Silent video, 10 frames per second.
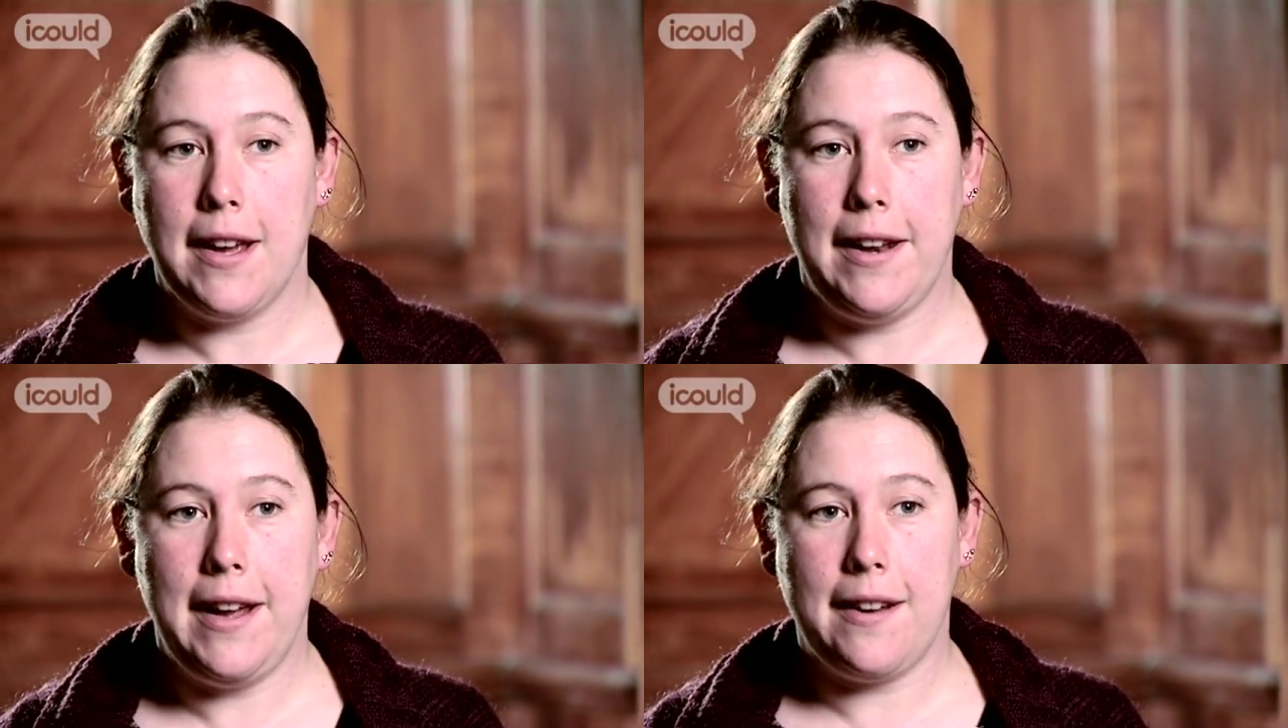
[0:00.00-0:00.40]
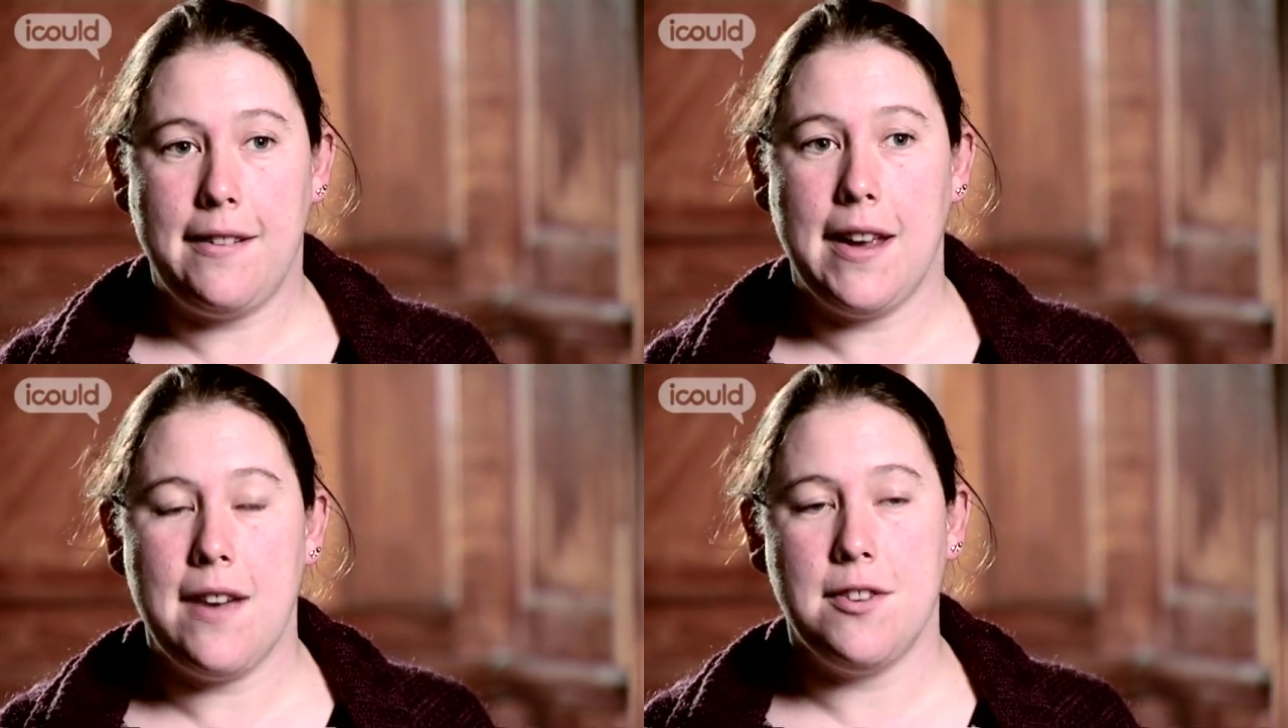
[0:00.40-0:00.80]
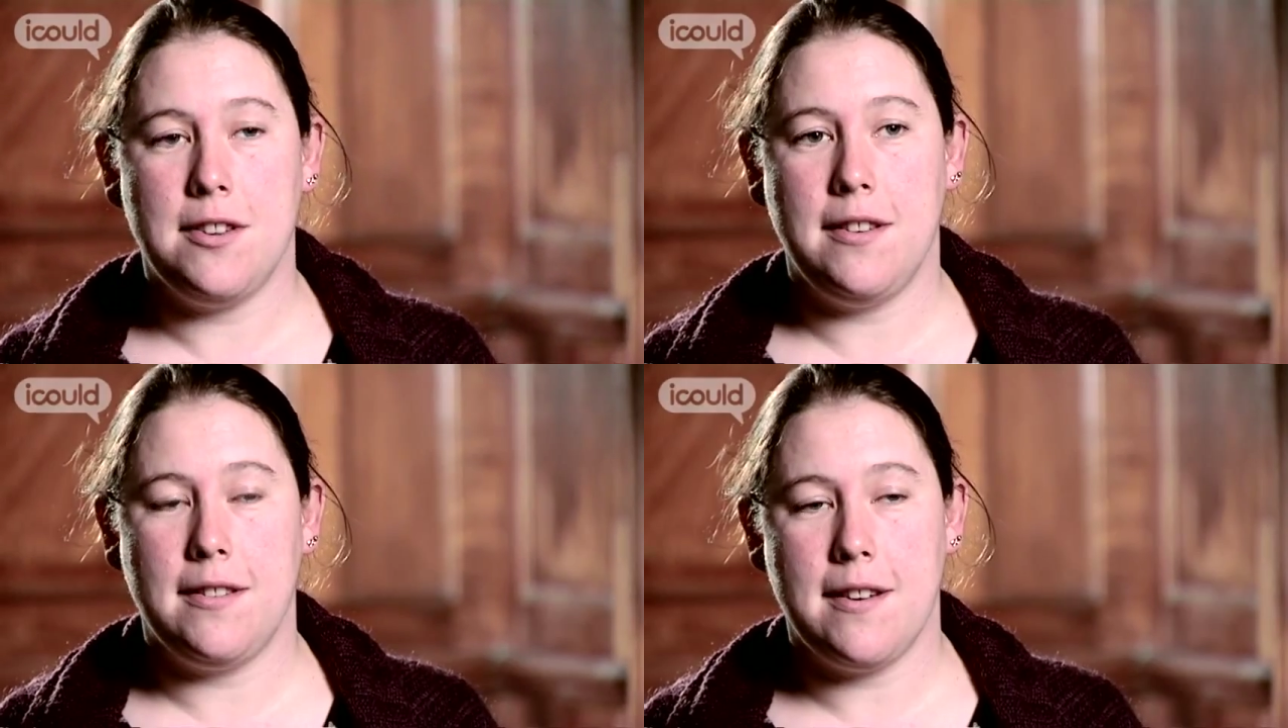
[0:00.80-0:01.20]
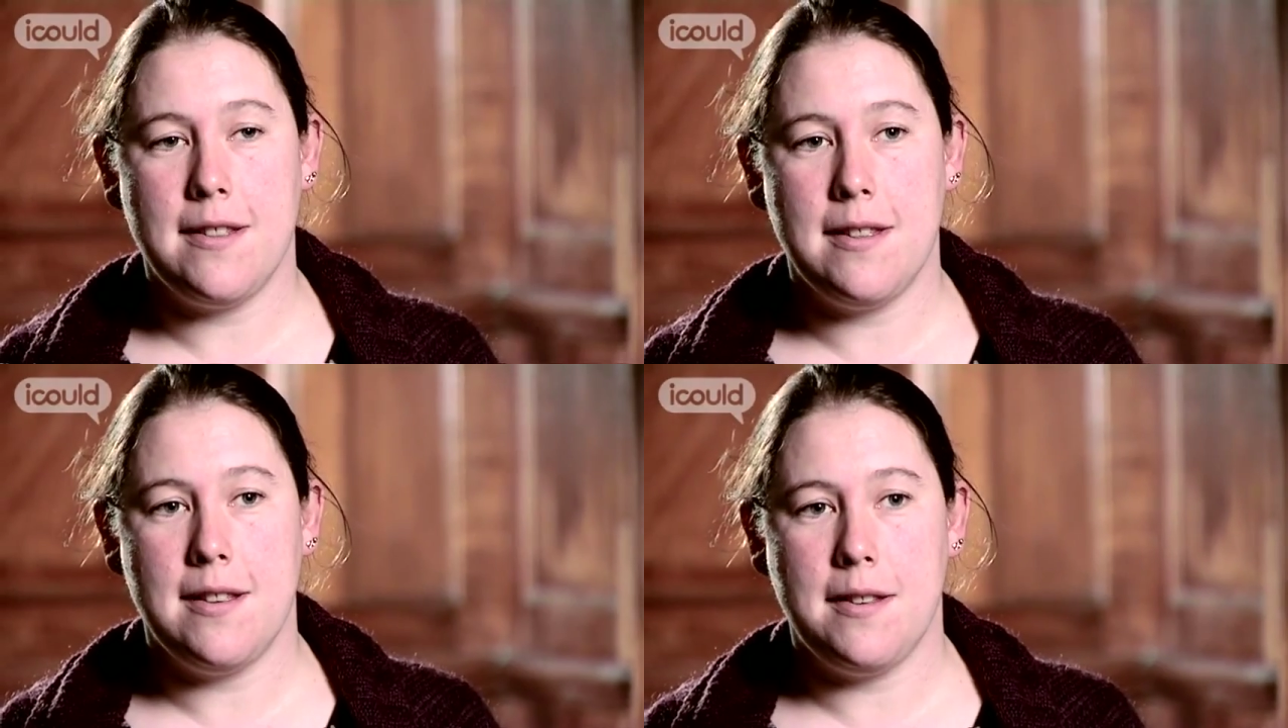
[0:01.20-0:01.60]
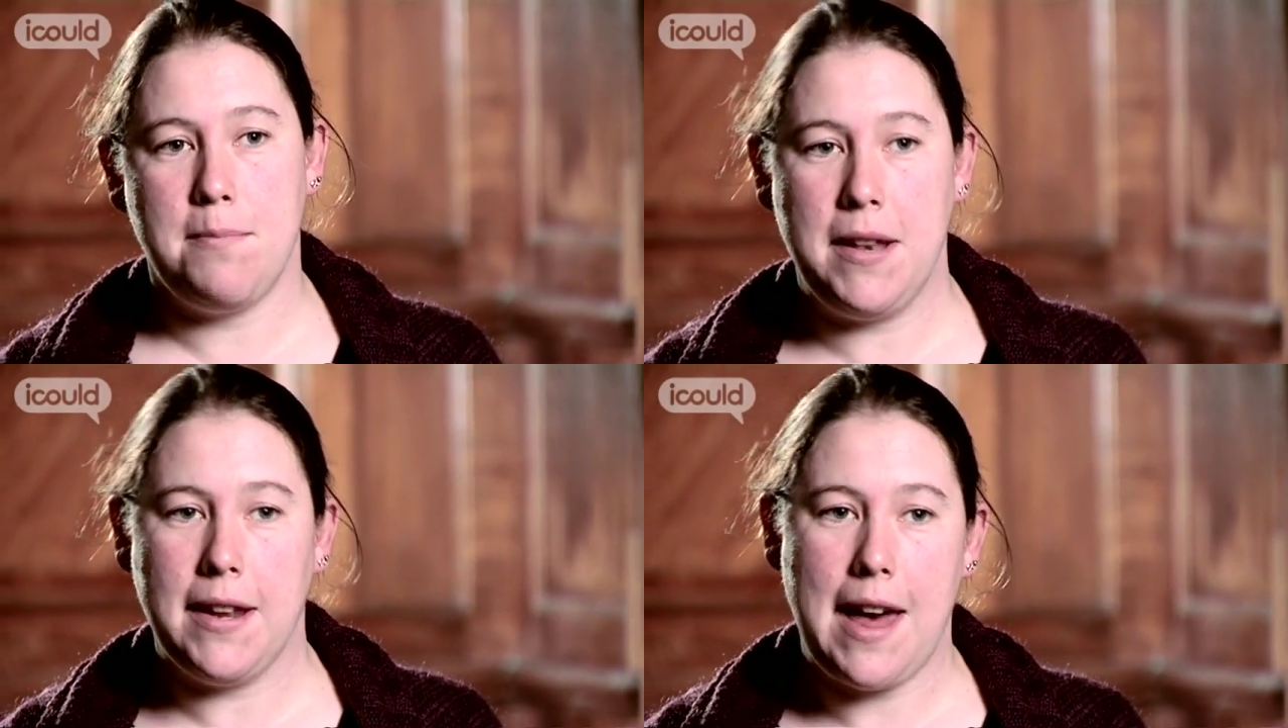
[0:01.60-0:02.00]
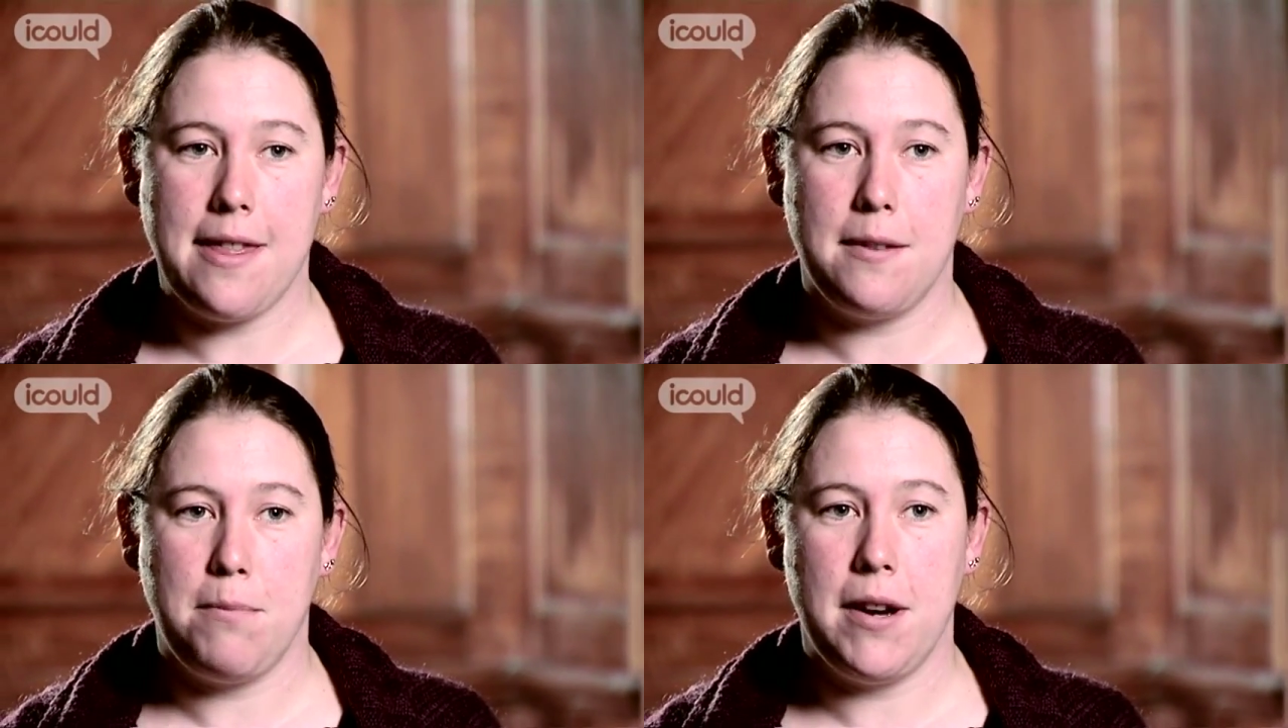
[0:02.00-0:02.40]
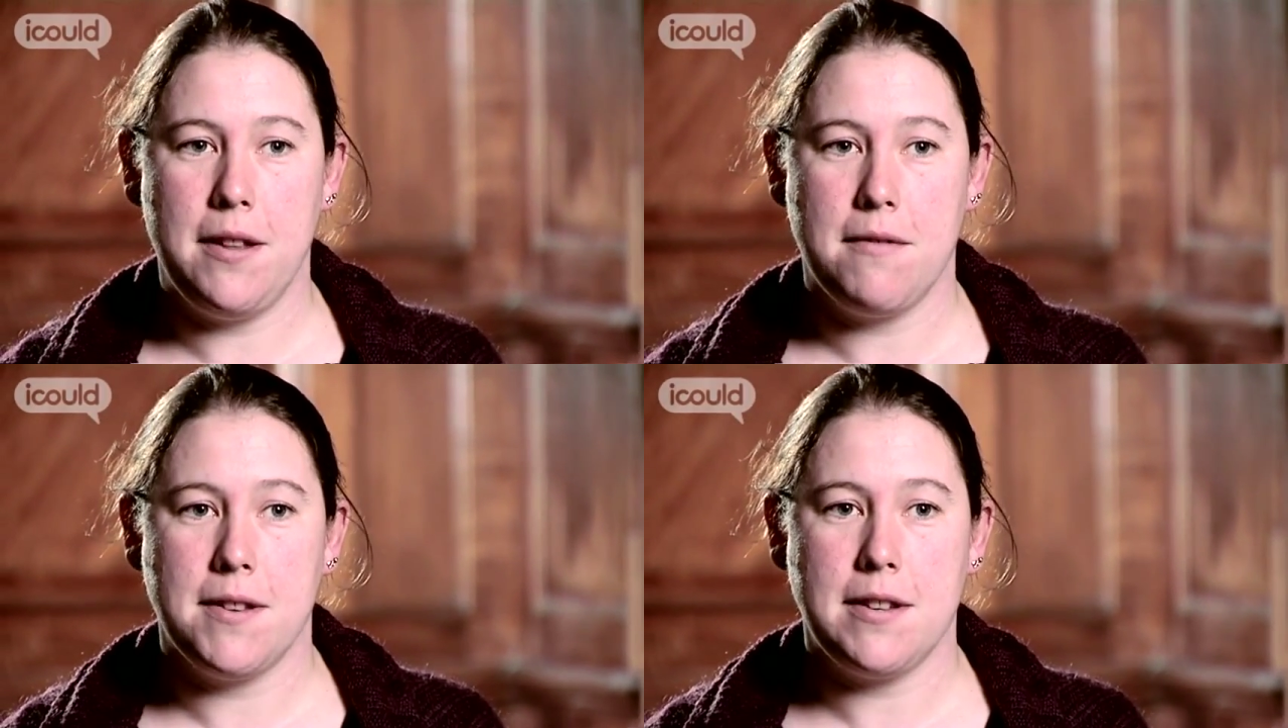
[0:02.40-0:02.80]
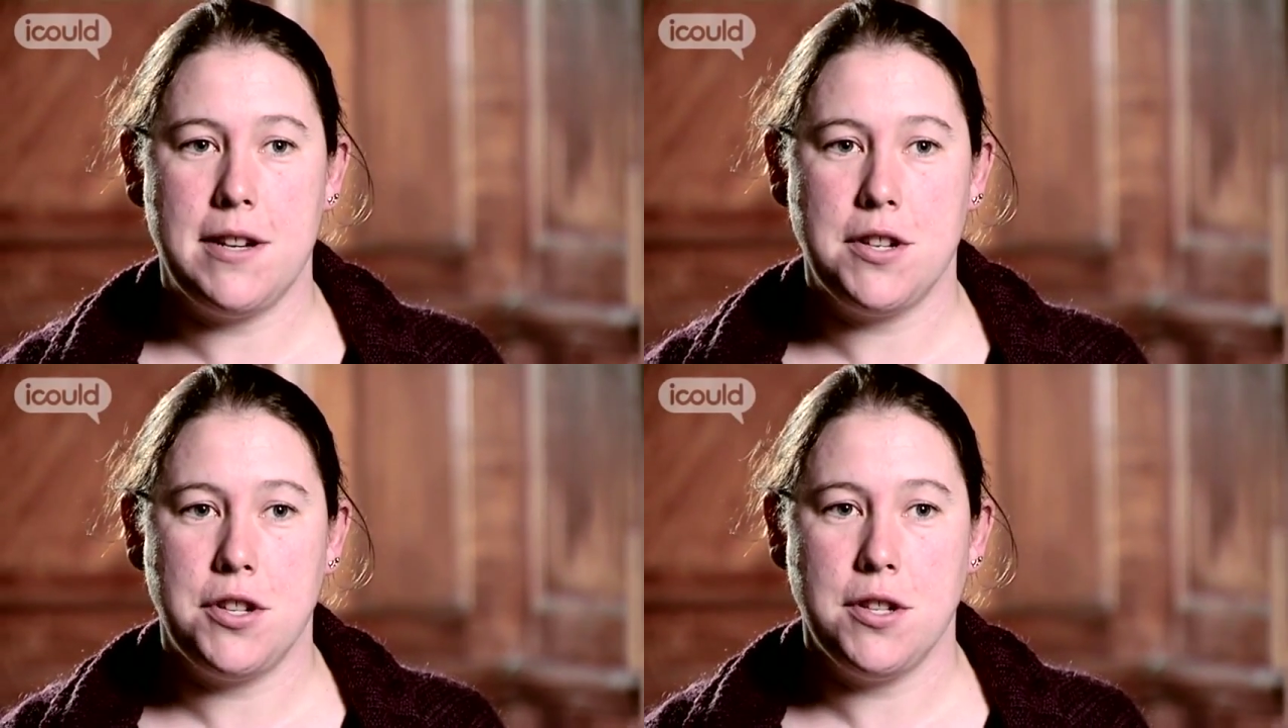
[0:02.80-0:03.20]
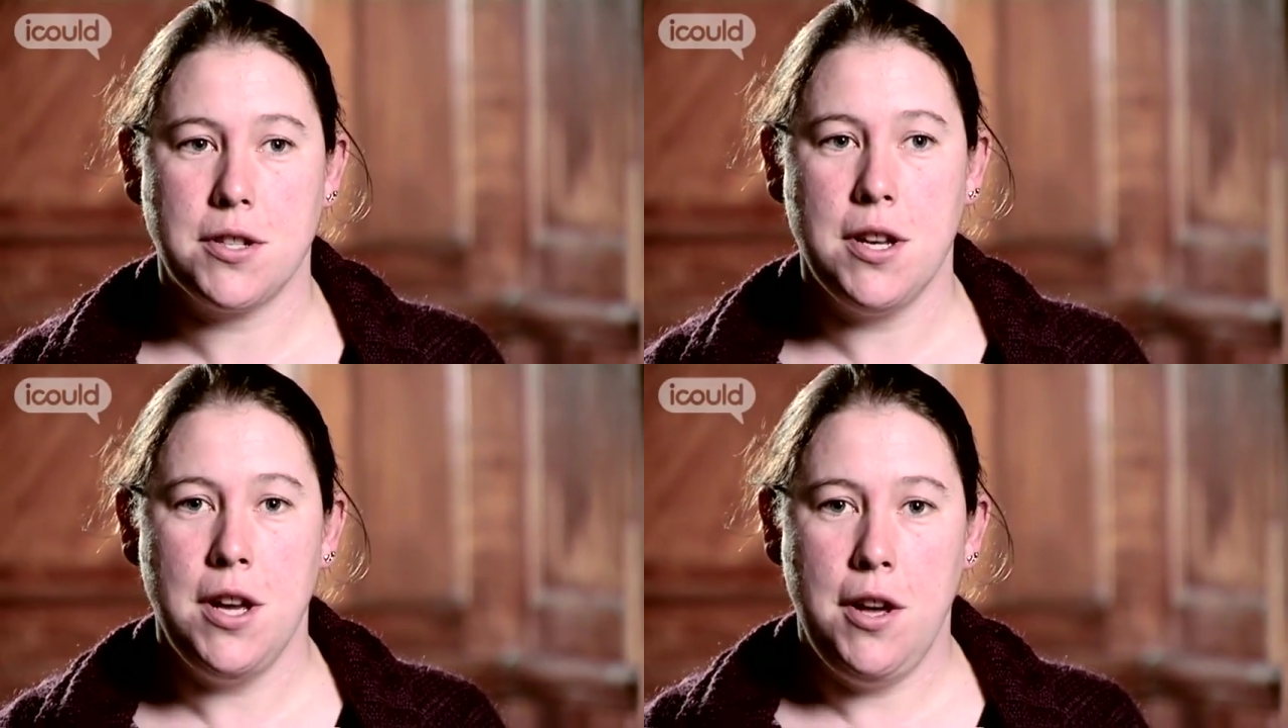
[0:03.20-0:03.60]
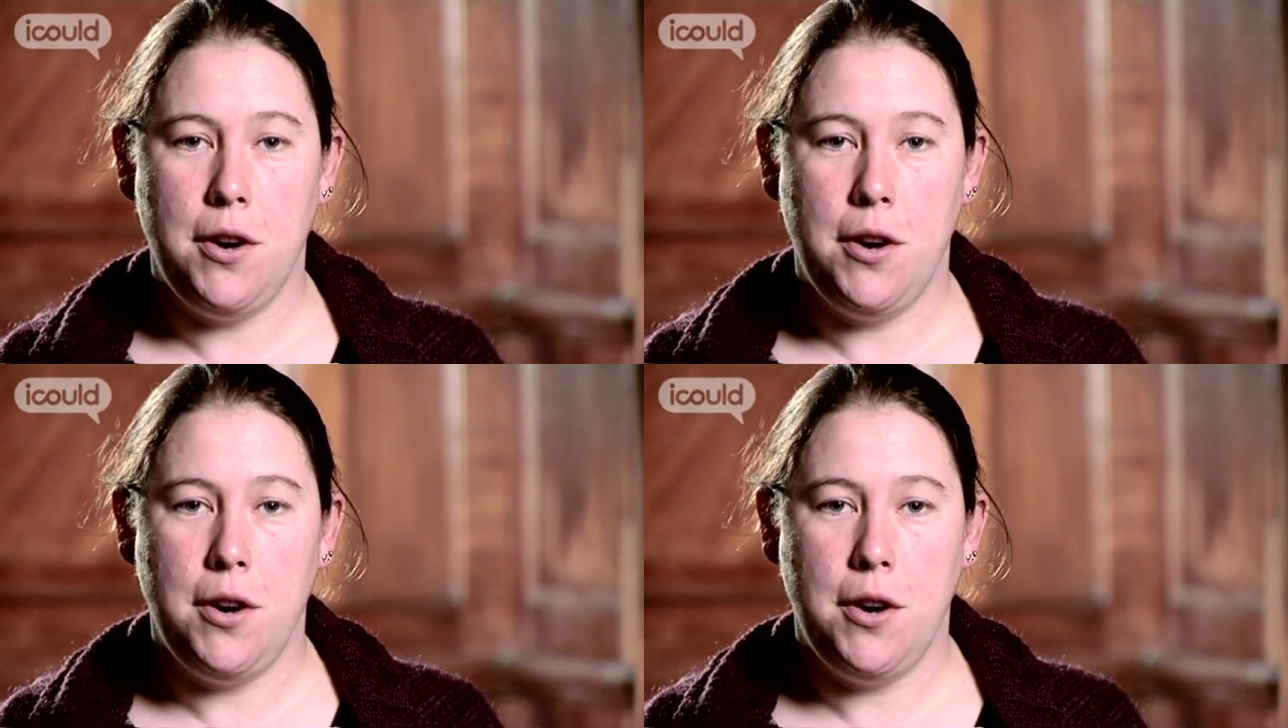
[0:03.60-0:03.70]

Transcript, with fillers: collecting evidence, either that's been gathered by other researchers